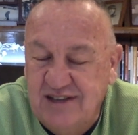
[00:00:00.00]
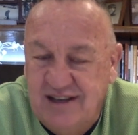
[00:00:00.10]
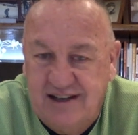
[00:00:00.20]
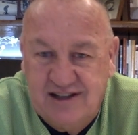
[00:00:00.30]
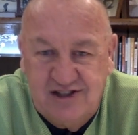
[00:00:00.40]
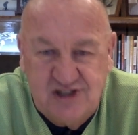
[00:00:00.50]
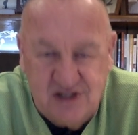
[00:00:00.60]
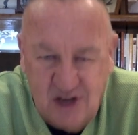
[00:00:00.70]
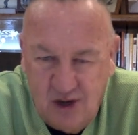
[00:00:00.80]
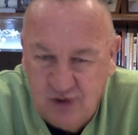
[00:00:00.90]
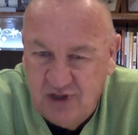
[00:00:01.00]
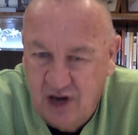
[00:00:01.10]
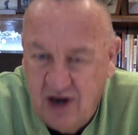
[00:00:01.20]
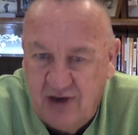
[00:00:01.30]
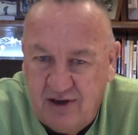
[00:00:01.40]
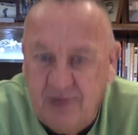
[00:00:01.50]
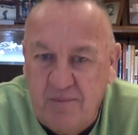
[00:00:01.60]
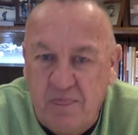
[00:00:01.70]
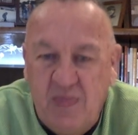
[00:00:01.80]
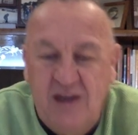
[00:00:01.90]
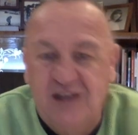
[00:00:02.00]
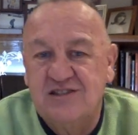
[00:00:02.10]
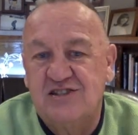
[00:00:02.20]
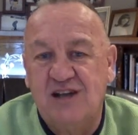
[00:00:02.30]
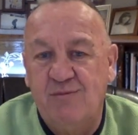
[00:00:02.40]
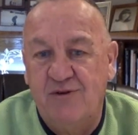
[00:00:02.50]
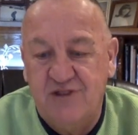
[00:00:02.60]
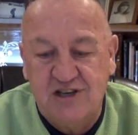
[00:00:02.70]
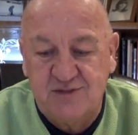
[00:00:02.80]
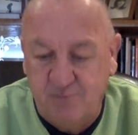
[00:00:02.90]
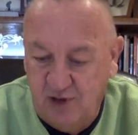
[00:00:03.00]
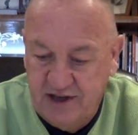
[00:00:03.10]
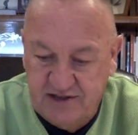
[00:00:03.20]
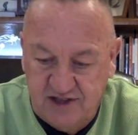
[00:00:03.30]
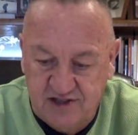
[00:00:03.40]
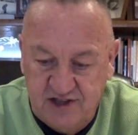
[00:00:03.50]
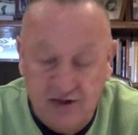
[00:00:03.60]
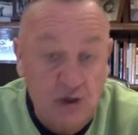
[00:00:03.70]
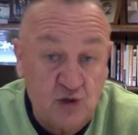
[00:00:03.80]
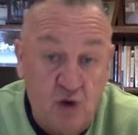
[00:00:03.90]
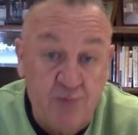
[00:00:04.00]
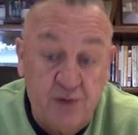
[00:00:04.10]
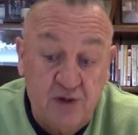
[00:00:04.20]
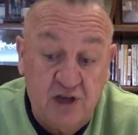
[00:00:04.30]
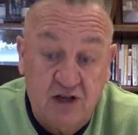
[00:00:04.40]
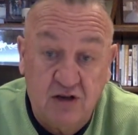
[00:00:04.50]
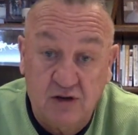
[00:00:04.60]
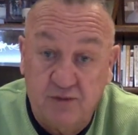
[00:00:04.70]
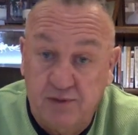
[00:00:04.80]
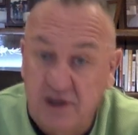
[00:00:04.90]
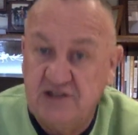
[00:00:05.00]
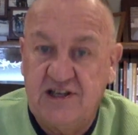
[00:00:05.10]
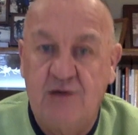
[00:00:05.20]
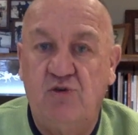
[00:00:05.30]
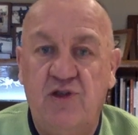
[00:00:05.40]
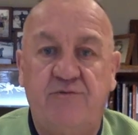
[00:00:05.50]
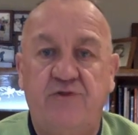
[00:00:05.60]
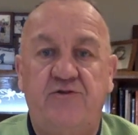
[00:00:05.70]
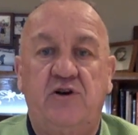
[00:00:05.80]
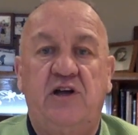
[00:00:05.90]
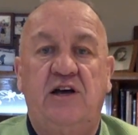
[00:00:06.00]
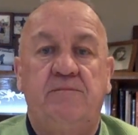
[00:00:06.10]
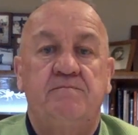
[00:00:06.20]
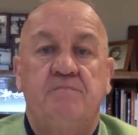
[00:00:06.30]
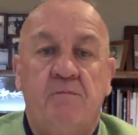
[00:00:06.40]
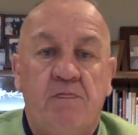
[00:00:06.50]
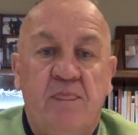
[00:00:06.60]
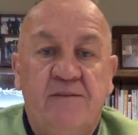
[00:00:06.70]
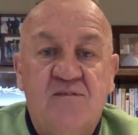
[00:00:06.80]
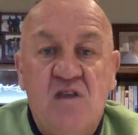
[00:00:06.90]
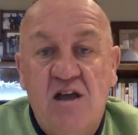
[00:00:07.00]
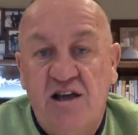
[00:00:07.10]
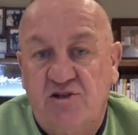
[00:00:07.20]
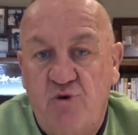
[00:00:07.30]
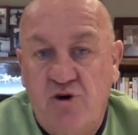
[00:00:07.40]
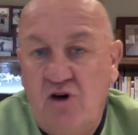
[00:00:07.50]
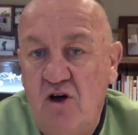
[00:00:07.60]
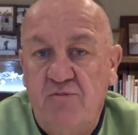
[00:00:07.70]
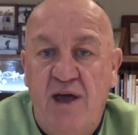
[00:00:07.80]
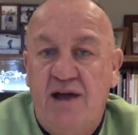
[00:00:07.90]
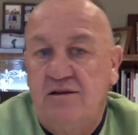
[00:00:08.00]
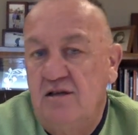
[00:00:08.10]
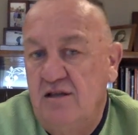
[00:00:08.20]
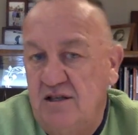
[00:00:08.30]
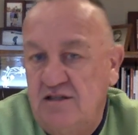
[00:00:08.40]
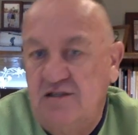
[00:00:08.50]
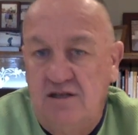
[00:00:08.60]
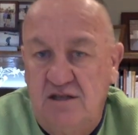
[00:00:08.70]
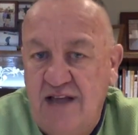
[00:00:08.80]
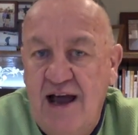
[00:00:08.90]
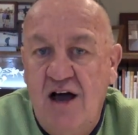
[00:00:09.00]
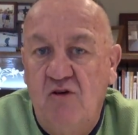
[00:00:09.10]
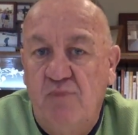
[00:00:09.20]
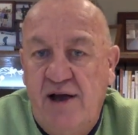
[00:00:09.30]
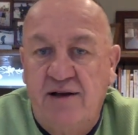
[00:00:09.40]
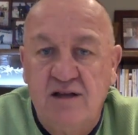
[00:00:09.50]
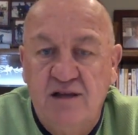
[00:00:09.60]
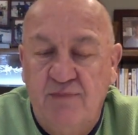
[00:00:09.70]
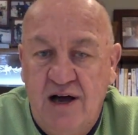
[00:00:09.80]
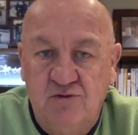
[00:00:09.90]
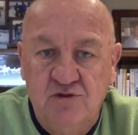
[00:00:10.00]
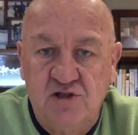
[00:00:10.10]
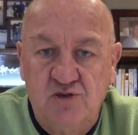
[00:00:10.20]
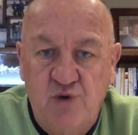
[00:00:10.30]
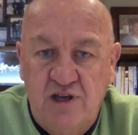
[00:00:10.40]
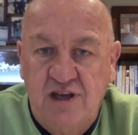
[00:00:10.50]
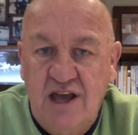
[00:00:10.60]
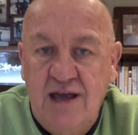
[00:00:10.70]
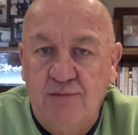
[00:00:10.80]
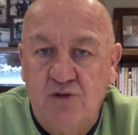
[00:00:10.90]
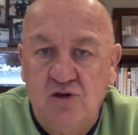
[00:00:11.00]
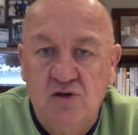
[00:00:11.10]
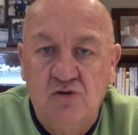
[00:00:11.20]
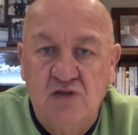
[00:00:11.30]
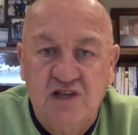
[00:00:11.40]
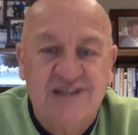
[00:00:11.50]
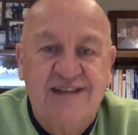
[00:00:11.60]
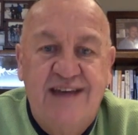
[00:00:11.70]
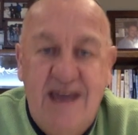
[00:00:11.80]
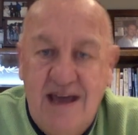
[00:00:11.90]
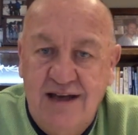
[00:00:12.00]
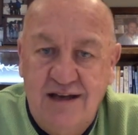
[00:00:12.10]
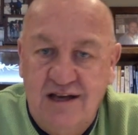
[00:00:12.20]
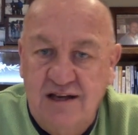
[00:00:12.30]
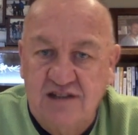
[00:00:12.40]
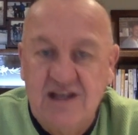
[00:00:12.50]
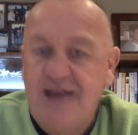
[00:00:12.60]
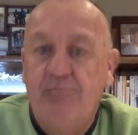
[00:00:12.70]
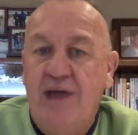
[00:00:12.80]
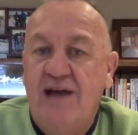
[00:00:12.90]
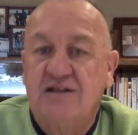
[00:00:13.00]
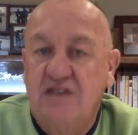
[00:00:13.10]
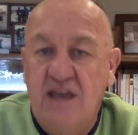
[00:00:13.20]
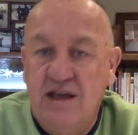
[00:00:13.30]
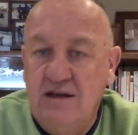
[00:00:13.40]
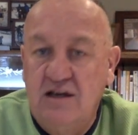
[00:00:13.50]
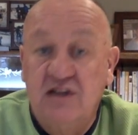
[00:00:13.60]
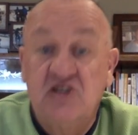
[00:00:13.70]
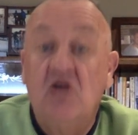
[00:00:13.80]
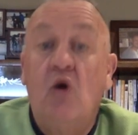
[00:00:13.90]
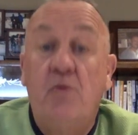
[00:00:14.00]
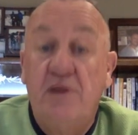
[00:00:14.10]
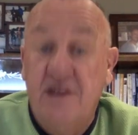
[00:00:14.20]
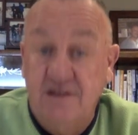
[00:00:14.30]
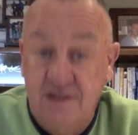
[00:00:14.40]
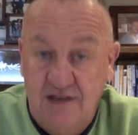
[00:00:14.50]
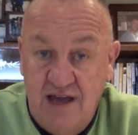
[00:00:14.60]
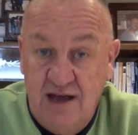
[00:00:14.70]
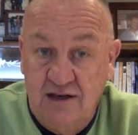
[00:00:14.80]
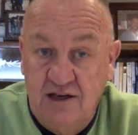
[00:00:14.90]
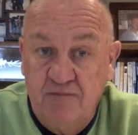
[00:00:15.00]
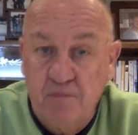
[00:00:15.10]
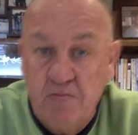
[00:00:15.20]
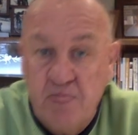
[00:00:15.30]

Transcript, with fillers: it gets so dark in some of these places. And there was one particular place I will never forget. As we were going back to this town back in the mountains, we came to this canyon. It's not a box canyon, it's an open ended canyon